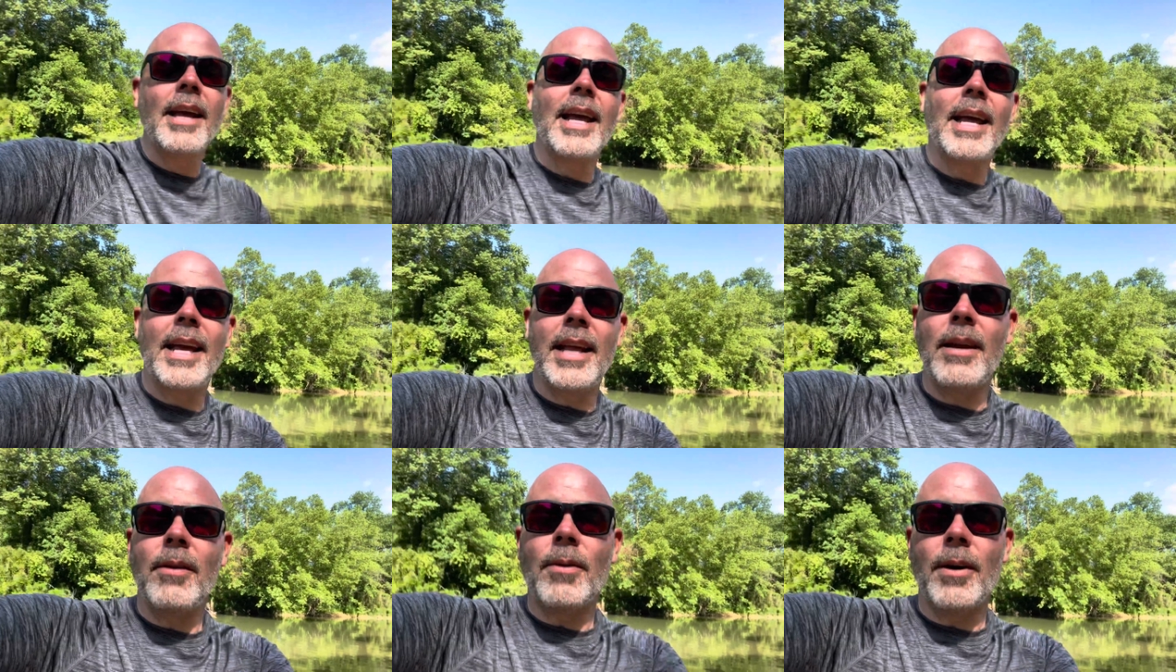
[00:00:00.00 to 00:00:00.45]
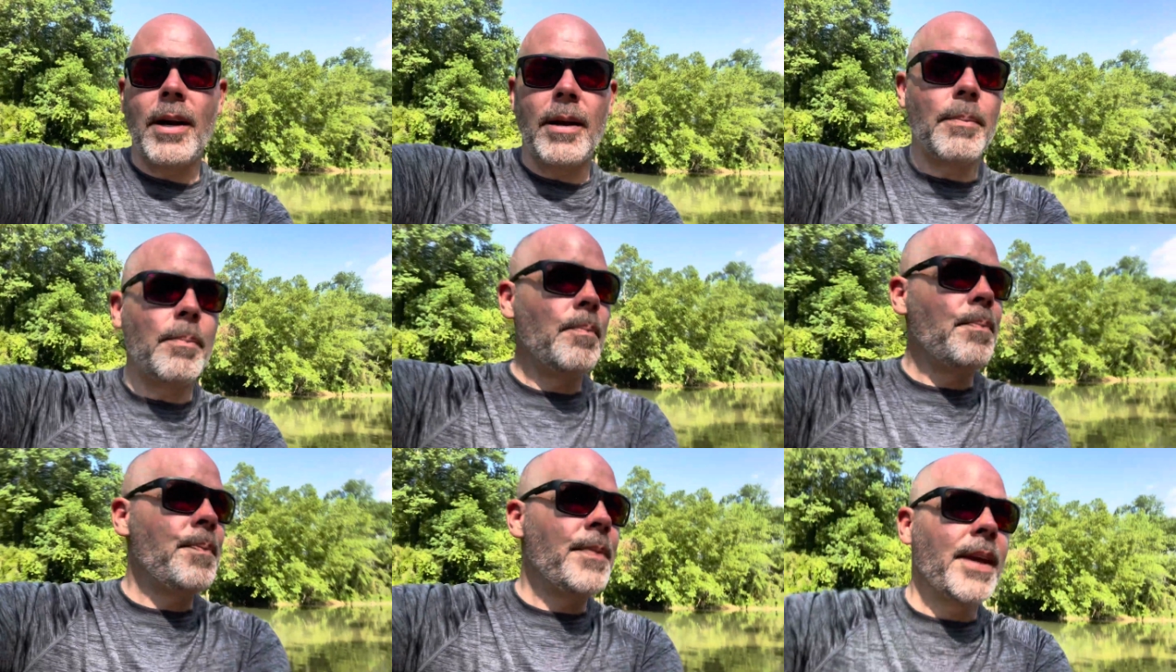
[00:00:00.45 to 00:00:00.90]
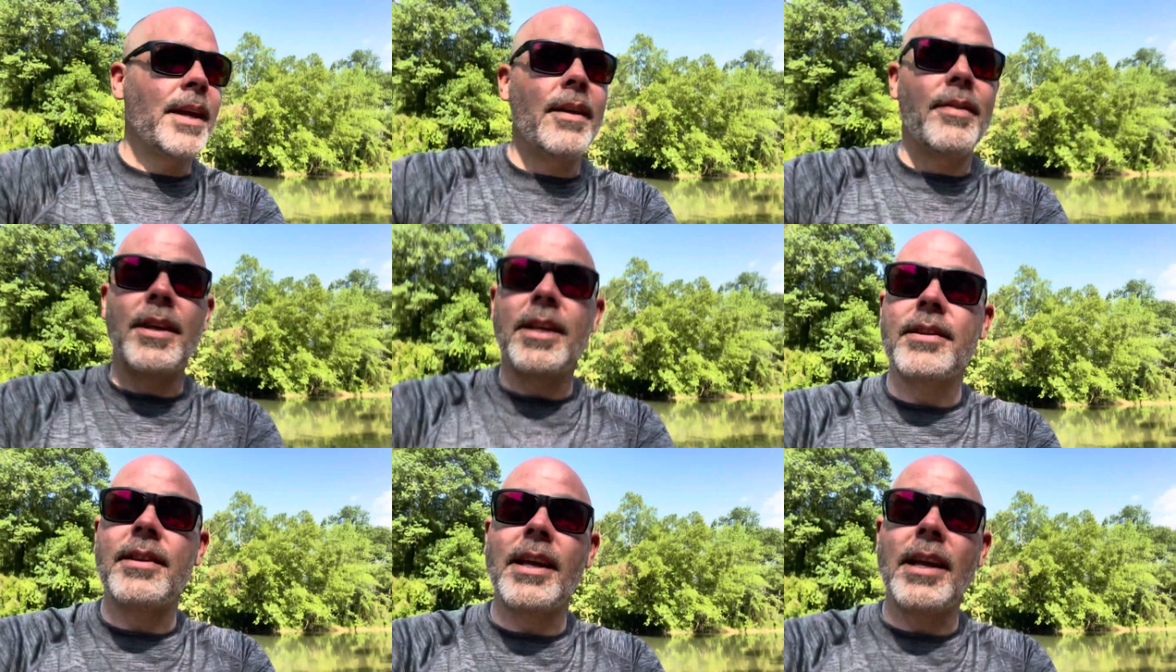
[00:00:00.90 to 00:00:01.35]
Anyway,
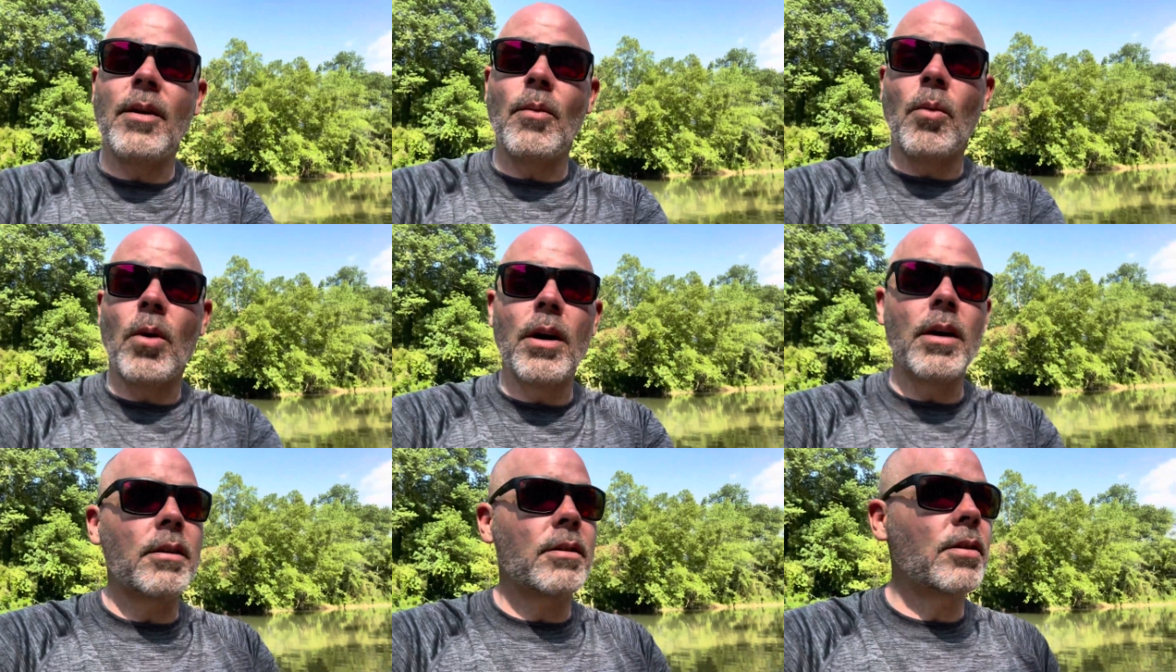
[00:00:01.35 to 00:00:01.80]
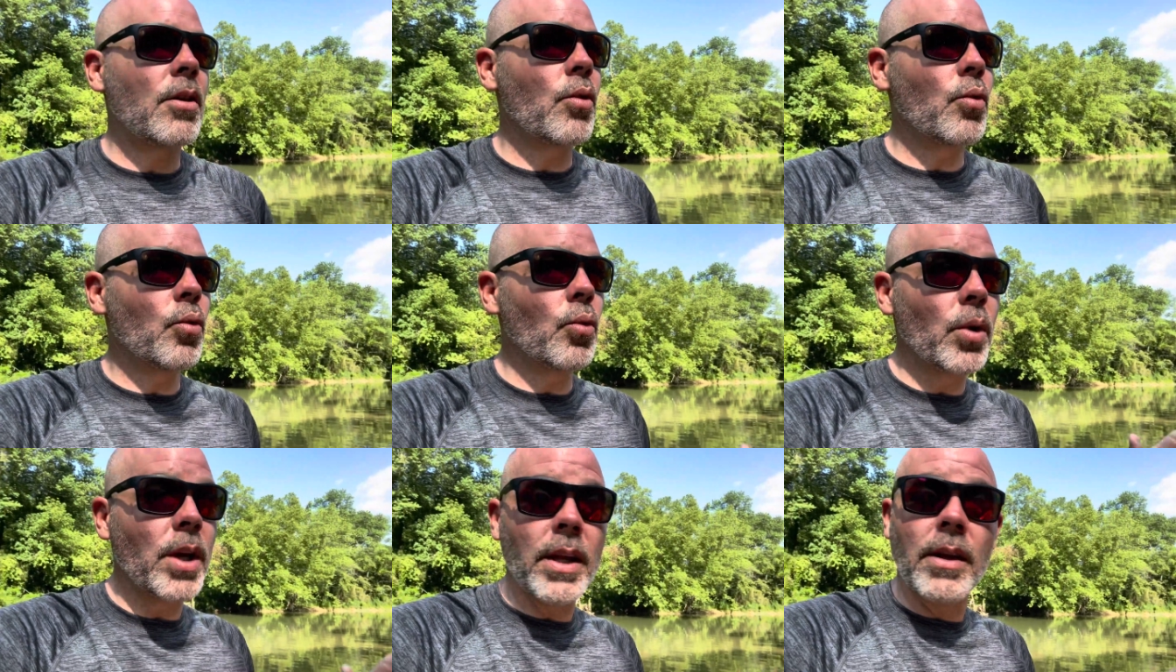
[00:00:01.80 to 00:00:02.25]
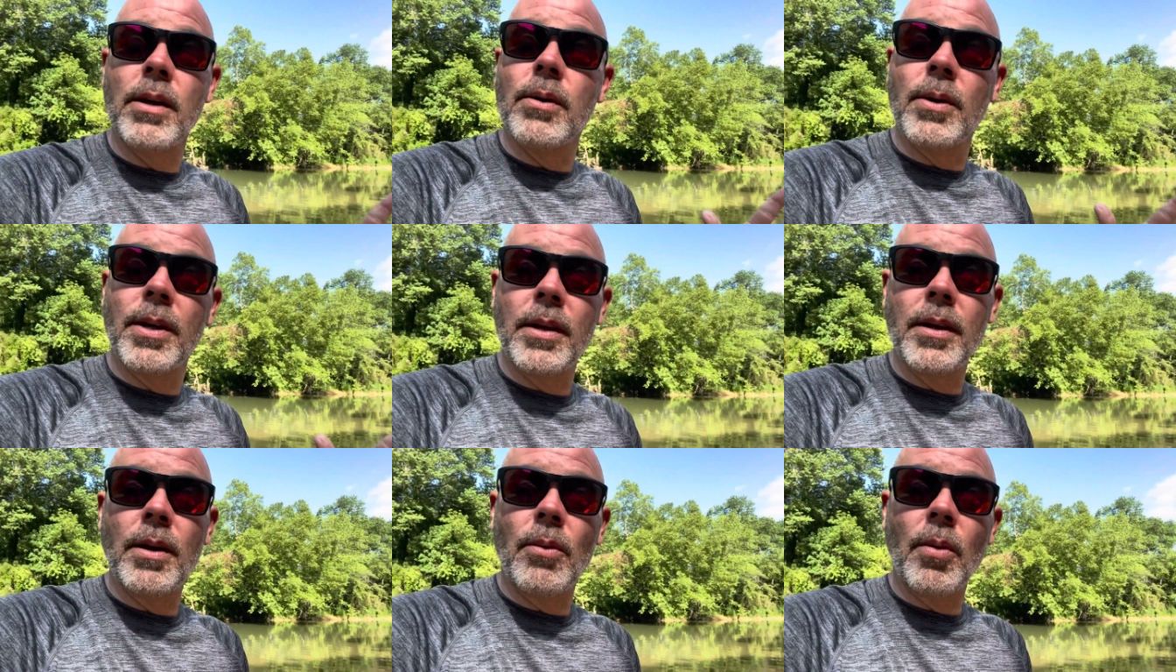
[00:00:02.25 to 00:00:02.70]
this thing works really,
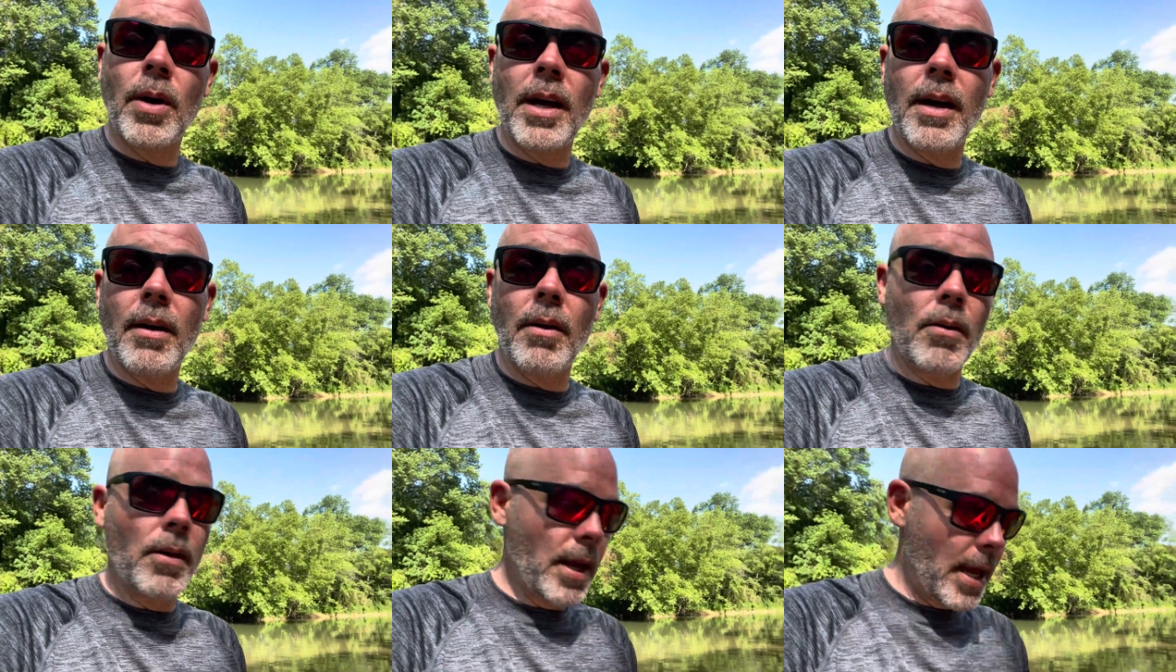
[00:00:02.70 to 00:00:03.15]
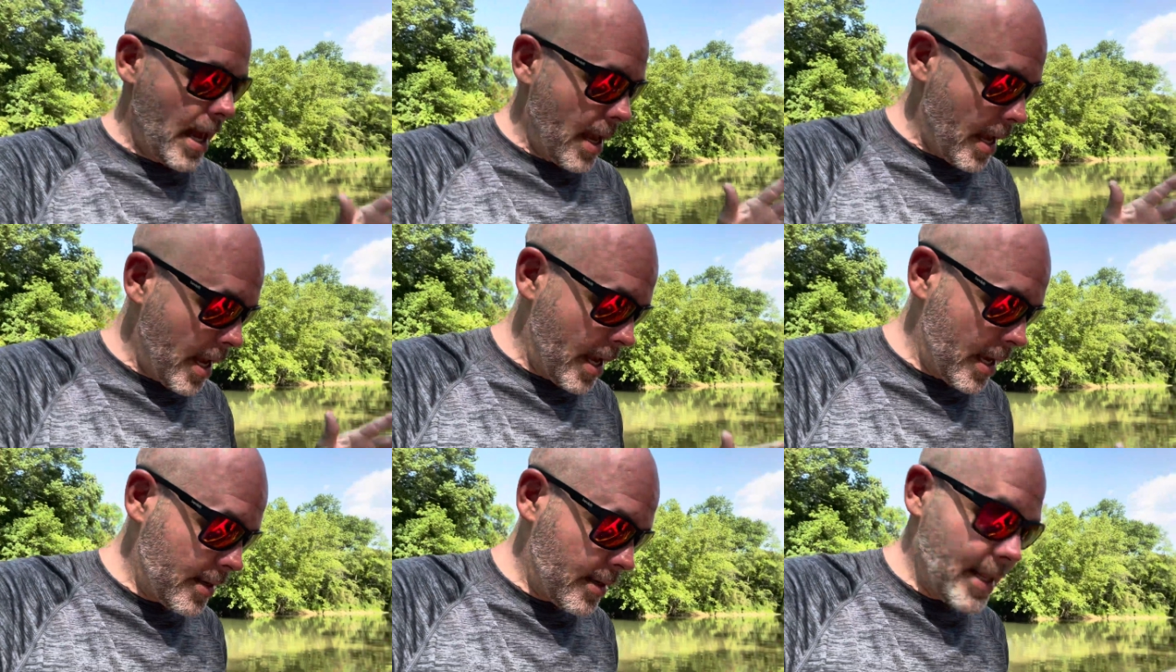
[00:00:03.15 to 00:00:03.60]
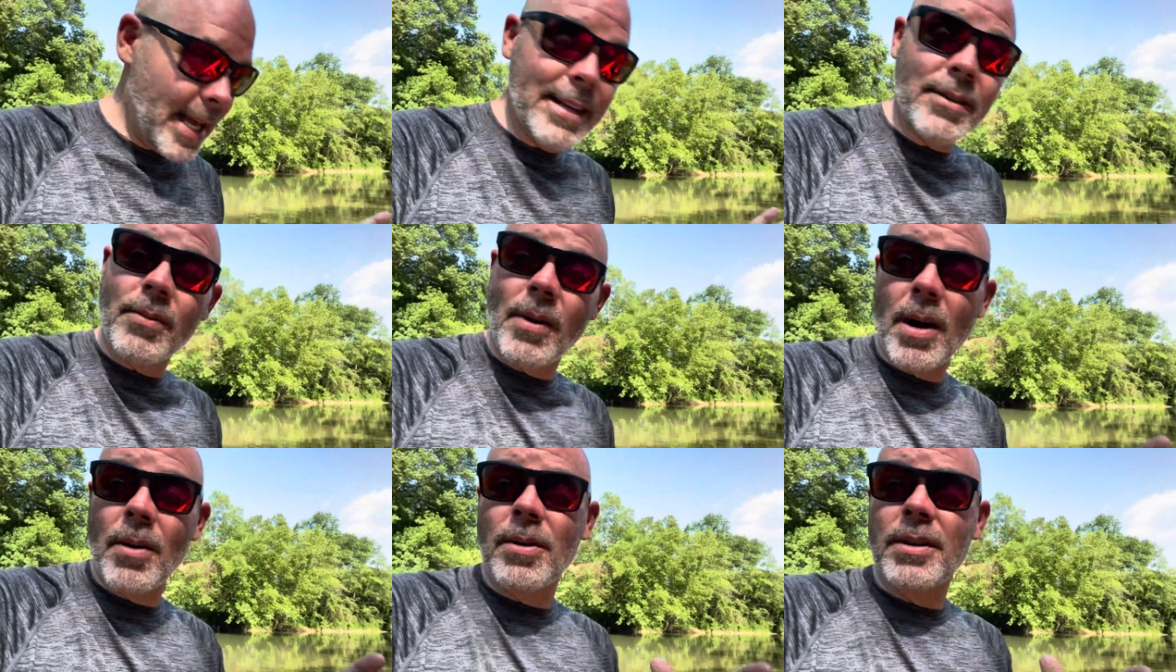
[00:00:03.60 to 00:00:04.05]
really well. And
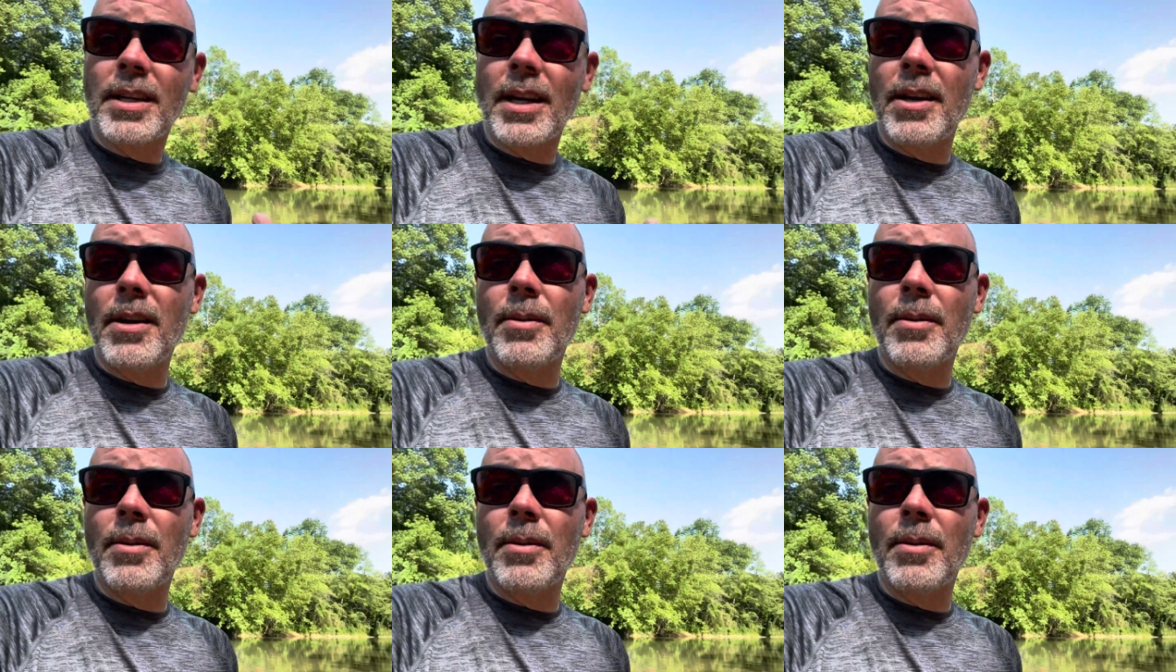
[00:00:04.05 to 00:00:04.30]
that's why I want to tell you